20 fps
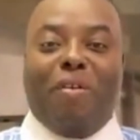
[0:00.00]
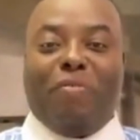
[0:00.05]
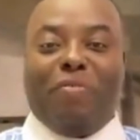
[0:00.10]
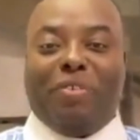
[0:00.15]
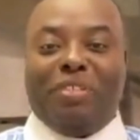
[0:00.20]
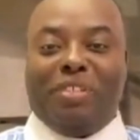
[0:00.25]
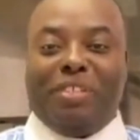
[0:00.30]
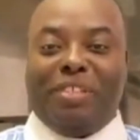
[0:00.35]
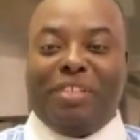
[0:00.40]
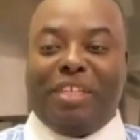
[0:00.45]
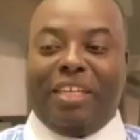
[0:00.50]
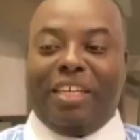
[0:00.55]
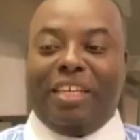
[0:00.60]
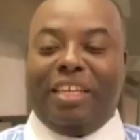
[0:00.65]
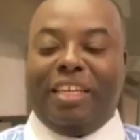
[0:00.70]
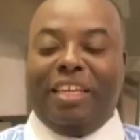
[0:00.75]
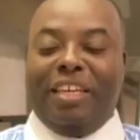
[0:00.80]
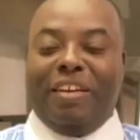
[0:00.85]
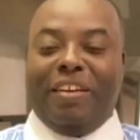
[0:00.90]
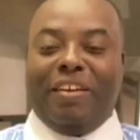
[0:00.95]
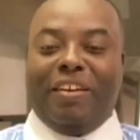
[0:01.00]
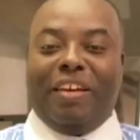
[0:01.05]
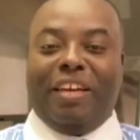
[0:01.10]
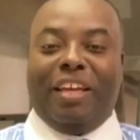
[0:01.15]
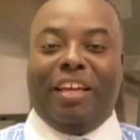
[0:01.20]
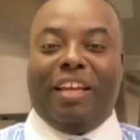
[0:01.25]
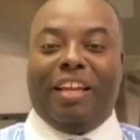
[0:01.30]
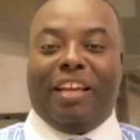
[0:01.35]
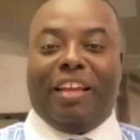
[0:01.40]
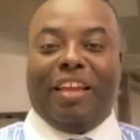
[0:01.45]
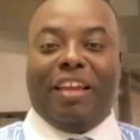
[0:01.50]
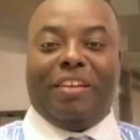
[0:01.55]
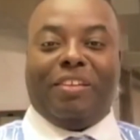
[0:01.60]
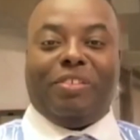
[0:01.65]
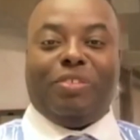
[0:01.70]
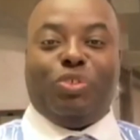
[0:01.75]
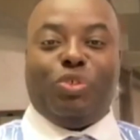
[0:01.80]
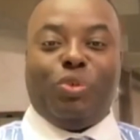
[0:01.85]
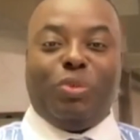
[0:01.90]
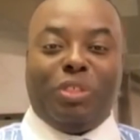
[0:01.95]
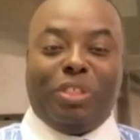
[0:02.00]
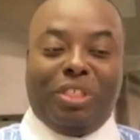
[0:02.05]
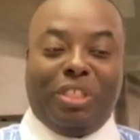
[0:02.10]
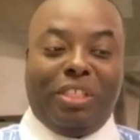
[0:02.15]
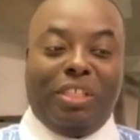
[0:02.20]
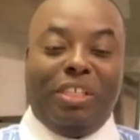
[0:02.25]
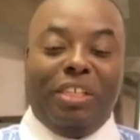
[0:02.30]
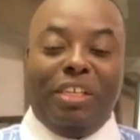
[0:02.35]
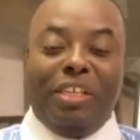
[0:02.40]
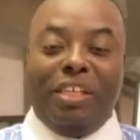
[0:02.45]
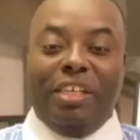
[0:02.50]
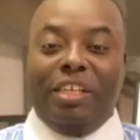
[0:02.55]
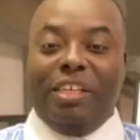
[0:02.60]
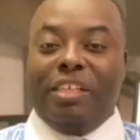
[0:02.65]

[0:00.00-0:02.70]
office here in Atlanta, Georgia.